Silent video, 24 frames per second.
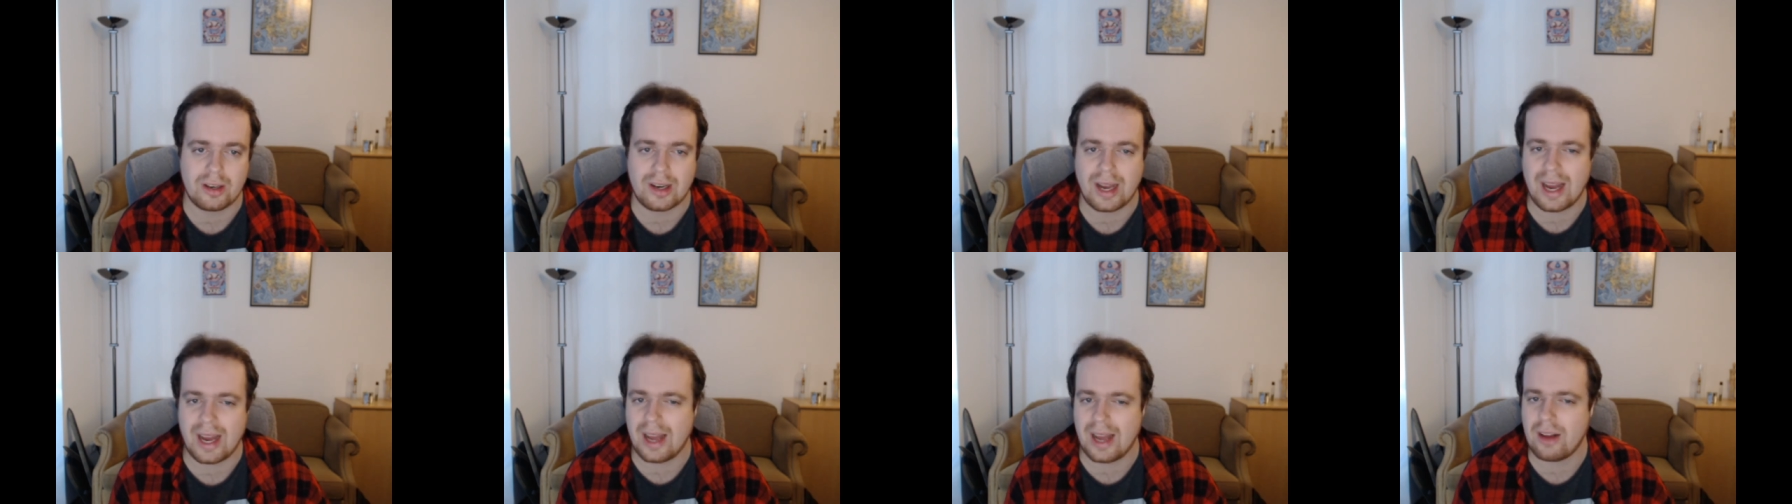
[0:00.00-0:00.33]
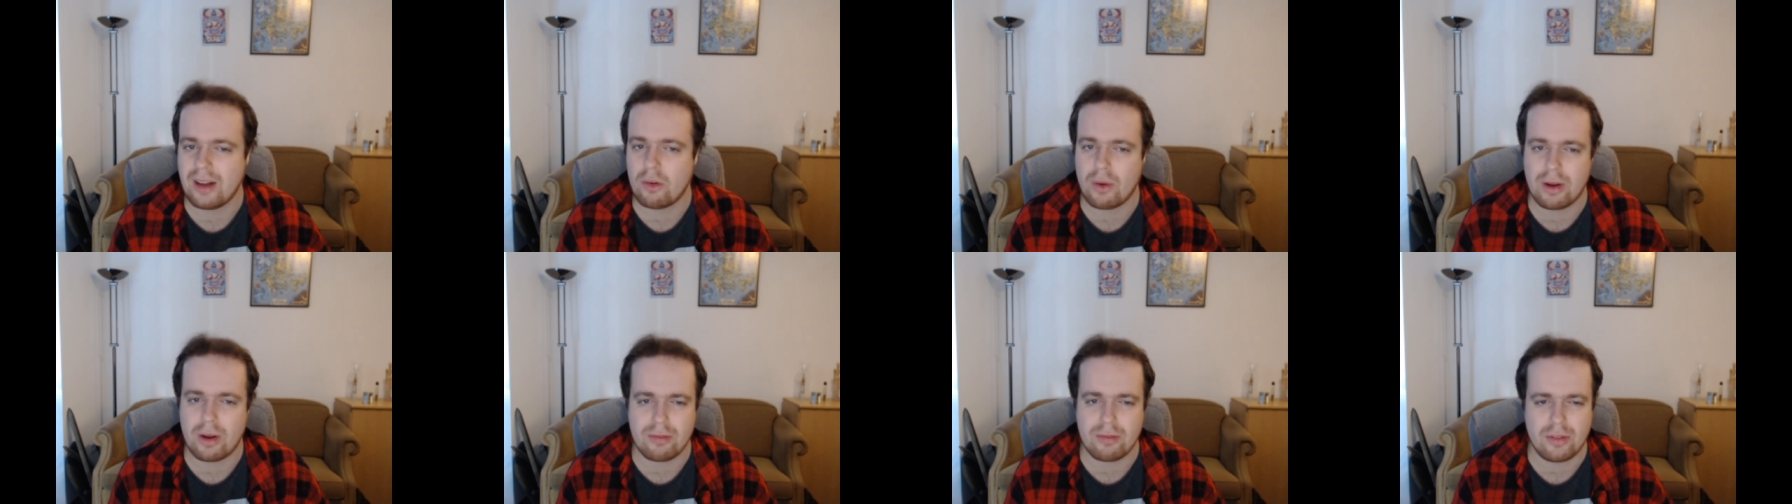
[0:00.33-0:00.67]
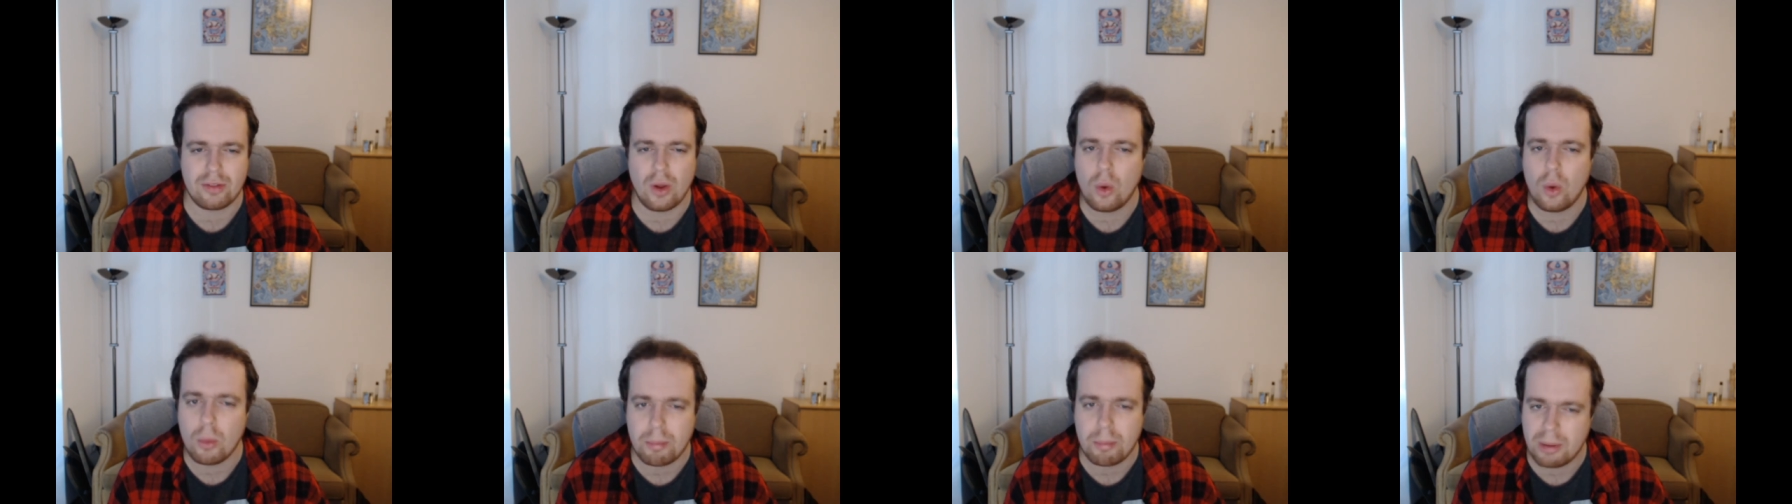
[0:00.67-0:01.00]
I either have
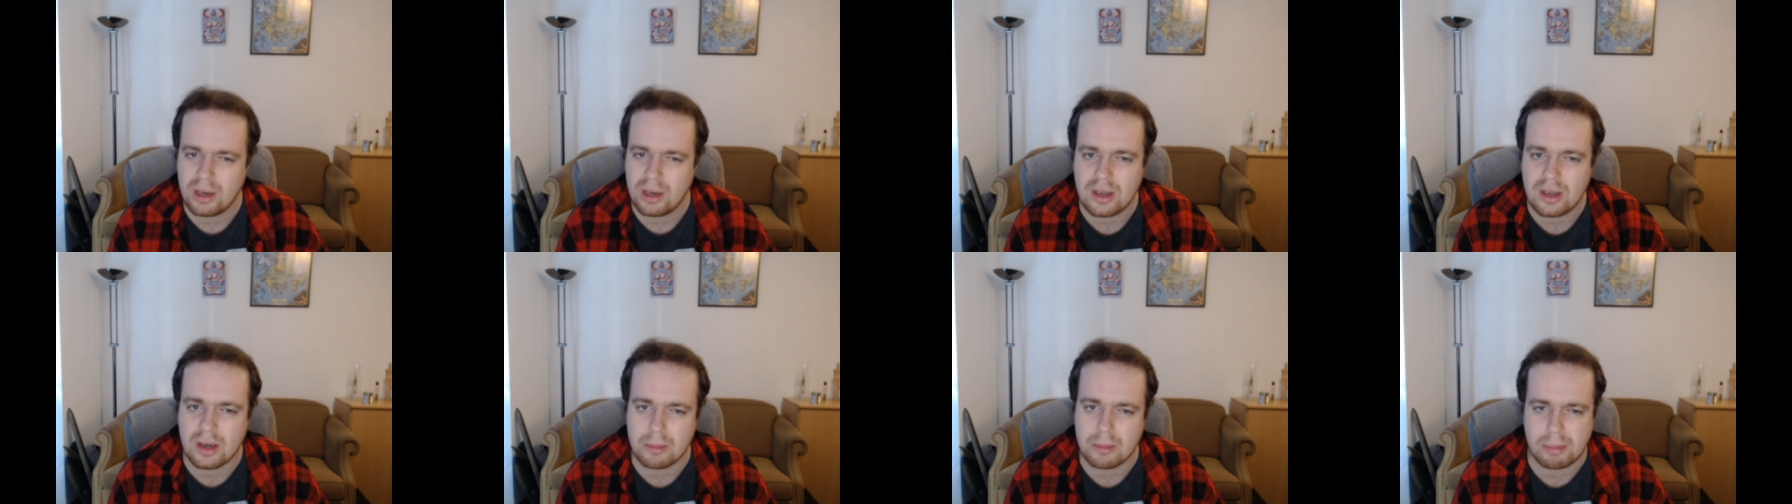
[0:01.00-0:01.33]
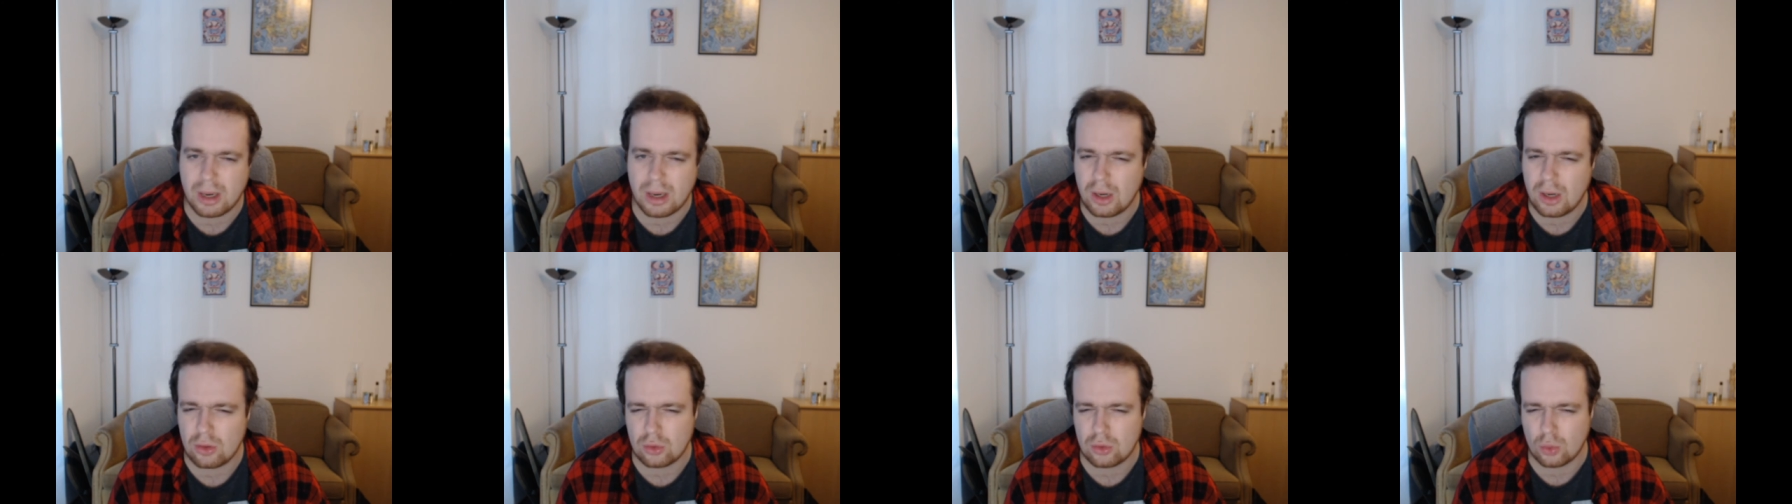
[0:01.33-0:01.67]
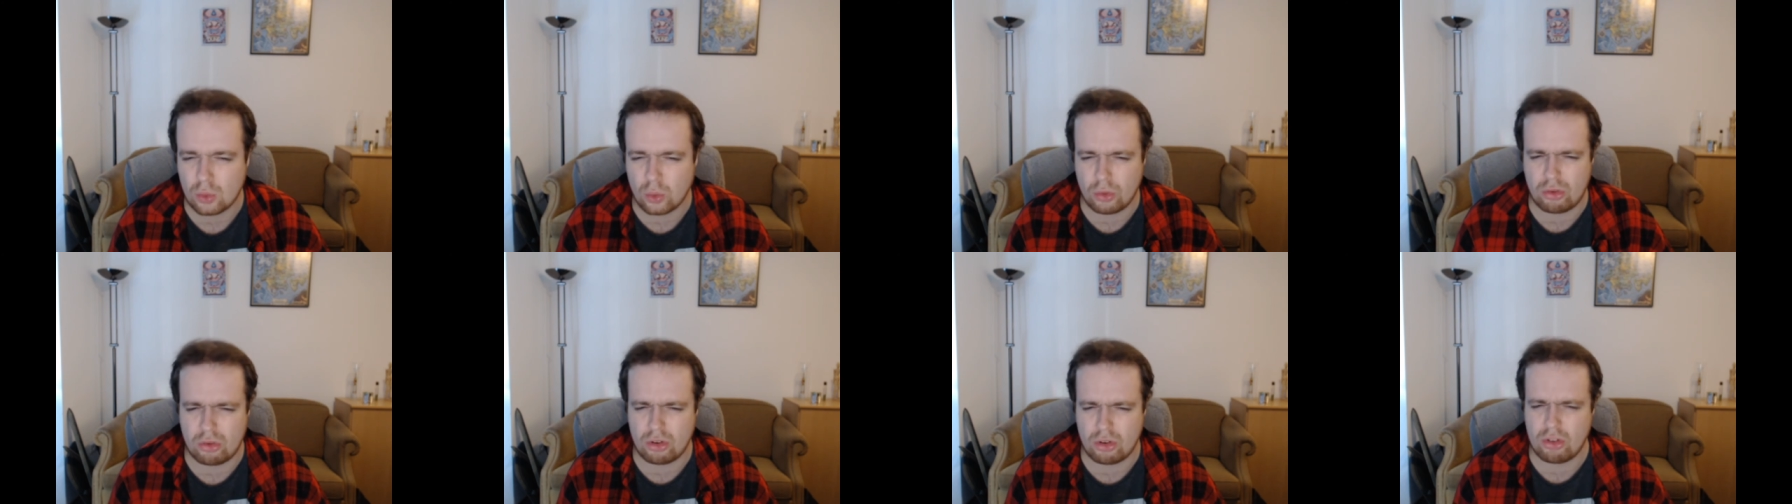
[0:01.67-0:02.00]
no opinion about
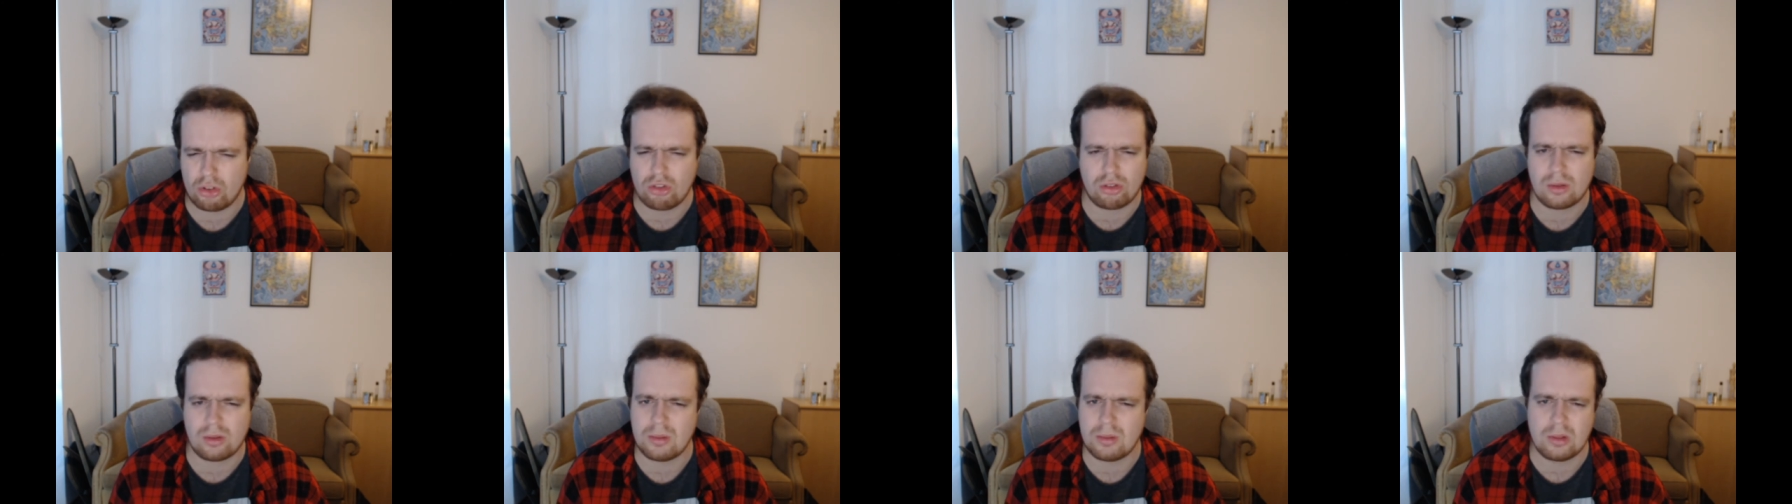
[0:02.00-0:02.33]
or just